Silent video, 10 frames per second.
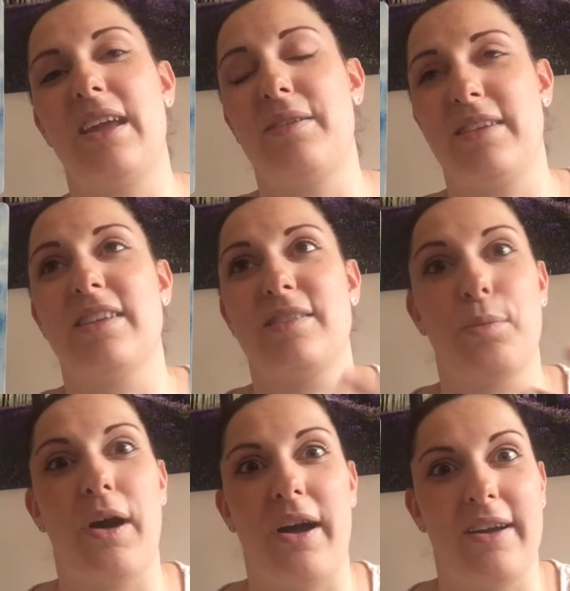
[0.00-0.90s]
it does
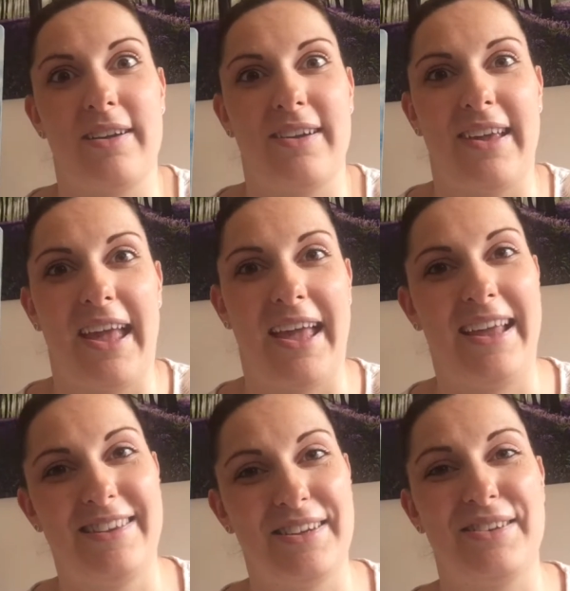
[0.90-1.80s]
work.
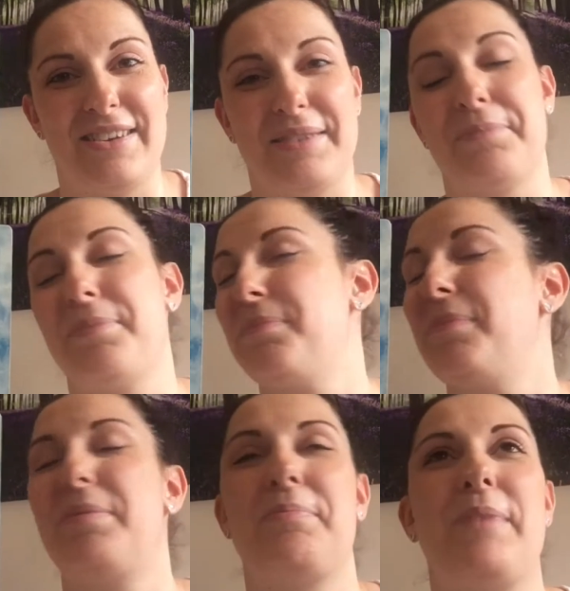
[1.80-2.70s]
Okay, so just
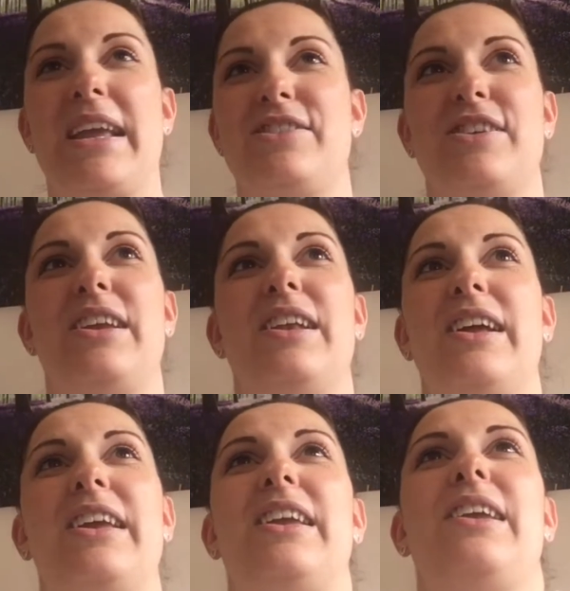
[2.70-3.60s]
make sure
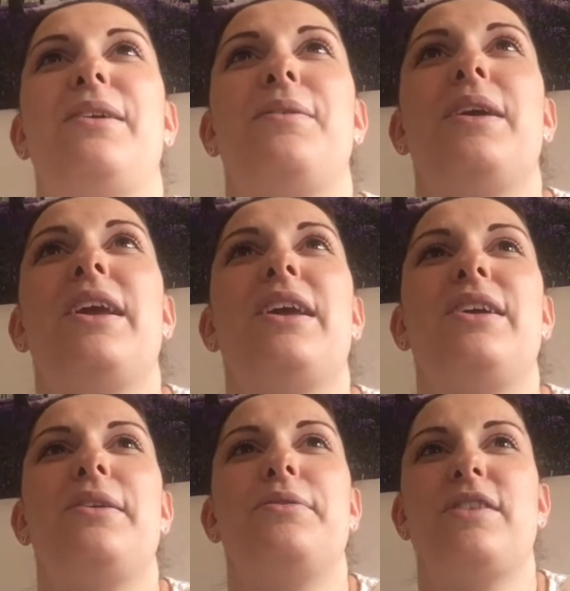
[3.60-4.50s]
you
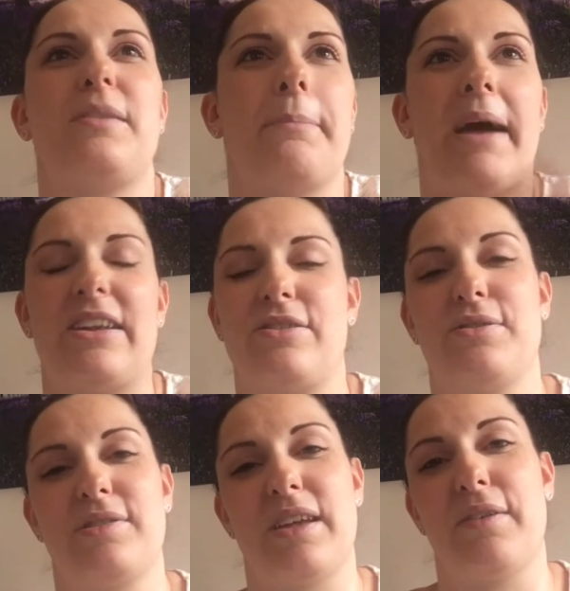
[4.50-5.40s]
just imagine
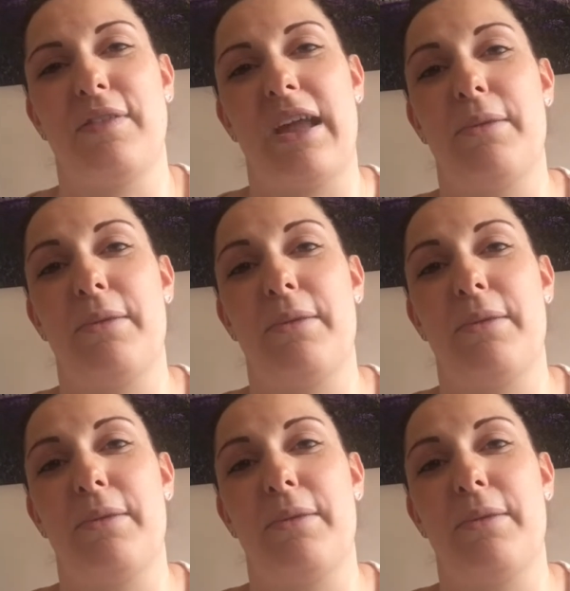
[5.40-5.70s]
yourself there.